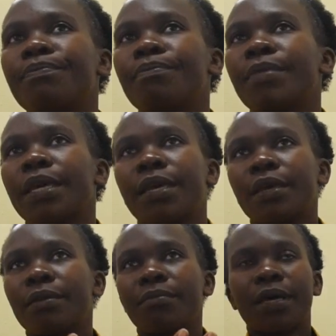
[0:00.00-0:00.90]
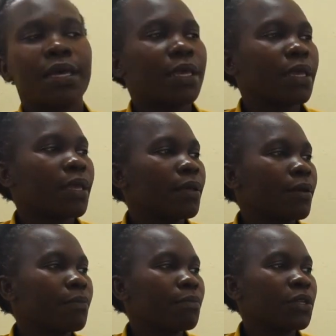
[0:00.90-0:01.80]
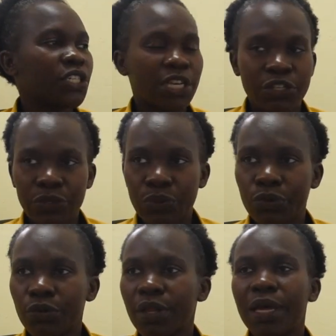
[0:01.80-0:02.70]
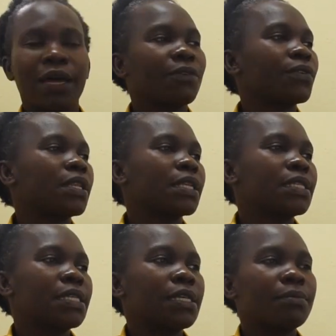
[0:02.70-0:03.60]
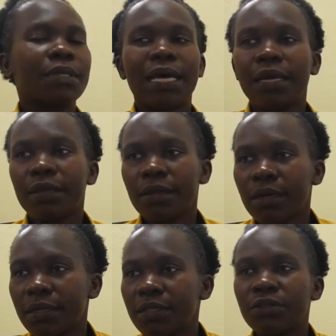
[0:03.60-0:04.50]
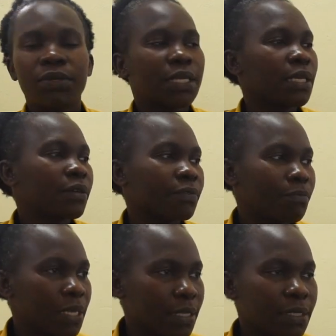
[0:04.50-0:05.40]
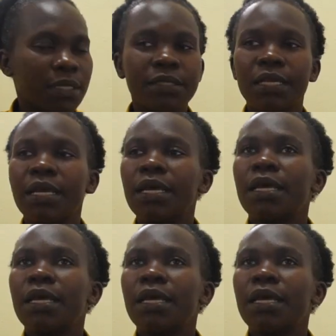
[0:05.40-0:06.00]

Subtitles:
making my schedule, having the team dialogues, doing kickoff meetings,